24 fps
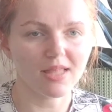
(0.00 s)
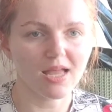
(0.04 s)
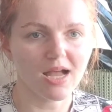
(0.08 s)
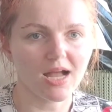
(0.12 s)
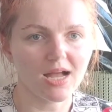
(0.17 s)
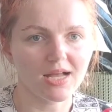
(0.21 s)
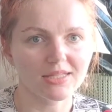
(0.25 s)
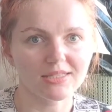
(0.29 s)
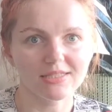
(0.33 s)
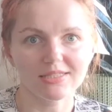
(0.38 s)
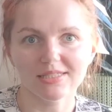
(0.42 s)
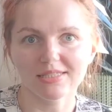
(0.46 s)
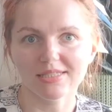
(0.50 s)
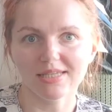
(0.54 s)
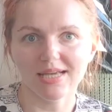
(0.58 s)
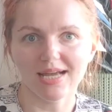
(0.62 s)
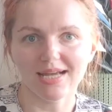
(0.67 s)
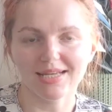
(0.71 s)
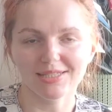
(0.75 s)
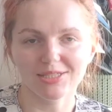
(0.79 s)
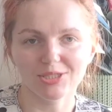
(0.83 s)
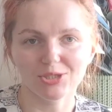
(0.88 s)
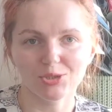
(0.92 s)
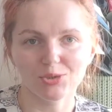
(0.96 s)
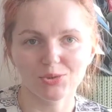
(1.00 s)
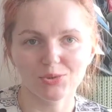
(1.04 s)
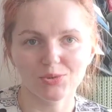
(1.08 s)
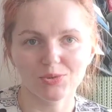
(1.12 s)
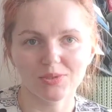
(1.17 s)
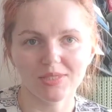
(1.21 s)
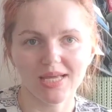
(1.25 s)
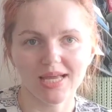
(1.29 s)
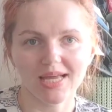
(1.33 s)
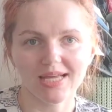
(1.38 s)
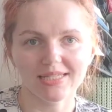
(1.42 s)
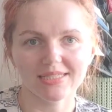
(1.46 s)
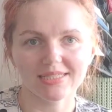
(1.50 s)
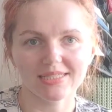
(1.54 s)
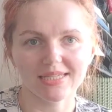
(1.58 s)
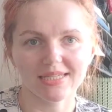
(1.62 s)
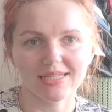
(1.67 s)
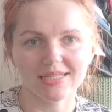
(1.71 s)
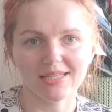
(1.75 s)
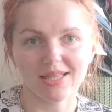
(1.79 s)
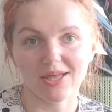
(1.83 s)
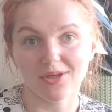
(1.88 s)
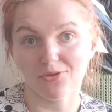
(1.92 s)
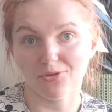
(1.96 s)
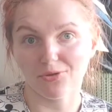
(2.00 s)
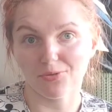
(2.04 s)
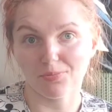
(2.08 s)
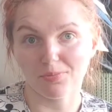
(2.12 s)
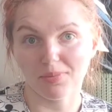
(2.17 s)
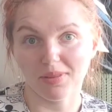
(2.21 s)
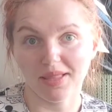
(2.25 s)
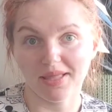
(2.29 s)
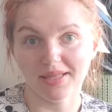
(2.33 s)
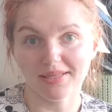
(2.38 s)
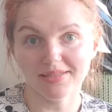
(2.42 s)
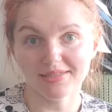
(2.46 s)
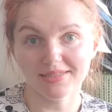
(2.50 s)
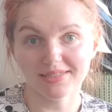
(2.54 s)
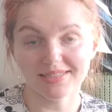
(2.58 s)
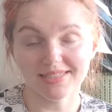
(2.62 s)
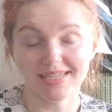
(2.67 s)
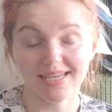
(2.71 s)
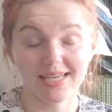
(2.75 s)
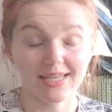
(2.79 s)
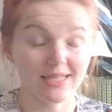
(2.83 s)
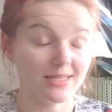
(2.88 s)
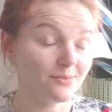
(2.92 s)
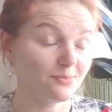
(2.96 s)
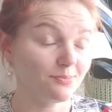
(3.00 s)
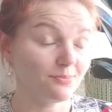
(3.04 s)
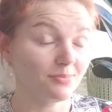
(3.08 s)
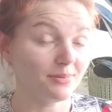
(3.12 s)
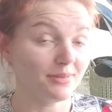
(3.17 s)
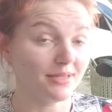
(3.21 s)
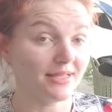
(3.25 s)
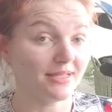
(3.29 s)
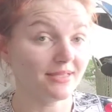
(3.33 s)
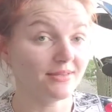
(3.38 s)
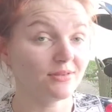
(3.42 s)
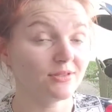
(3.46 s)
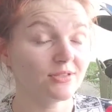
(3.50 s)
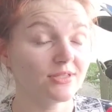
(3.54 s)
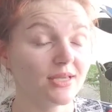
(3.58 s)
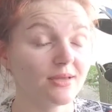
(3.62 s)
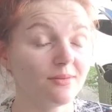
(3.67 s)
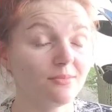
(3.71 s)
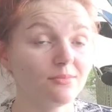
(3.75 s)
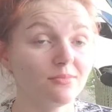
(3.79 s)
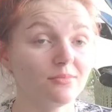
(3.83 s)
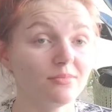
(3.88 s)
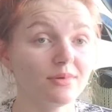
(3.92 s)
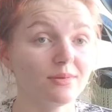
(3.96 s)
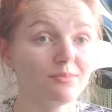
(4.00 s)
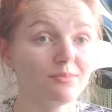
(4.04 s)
I decided to get another plant and plant them